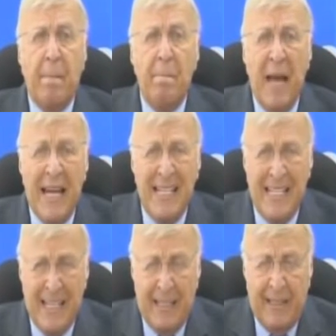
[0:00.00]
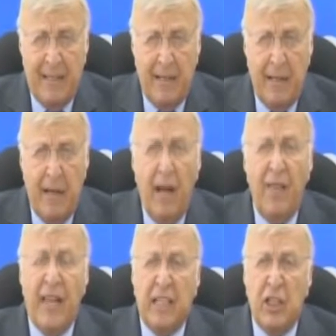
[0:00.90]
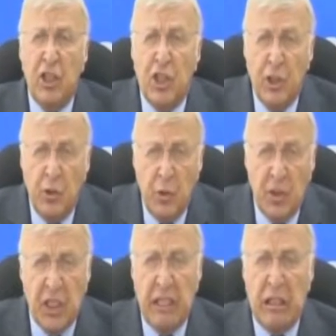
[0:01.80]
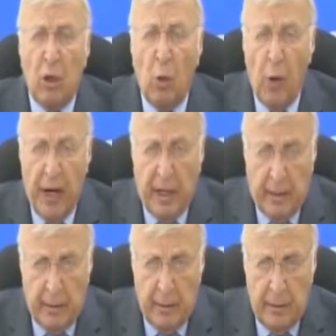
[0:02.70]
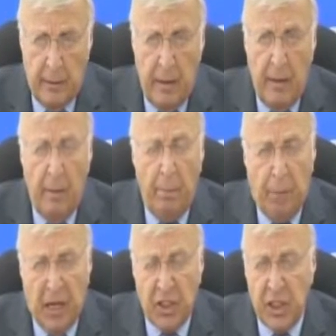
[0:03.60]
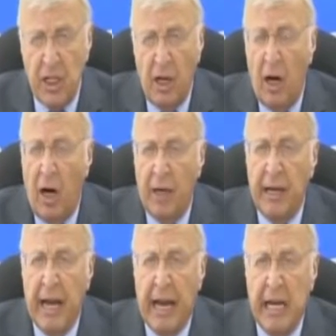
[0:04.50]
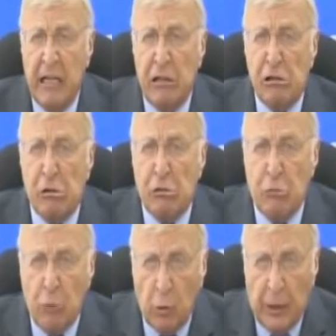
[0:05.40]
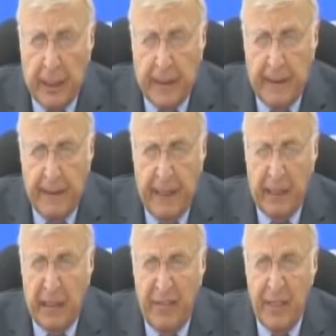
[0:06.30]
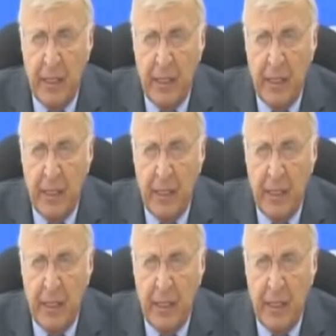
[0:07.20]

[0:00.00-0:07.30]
commanded that Jews wear based on a ruling in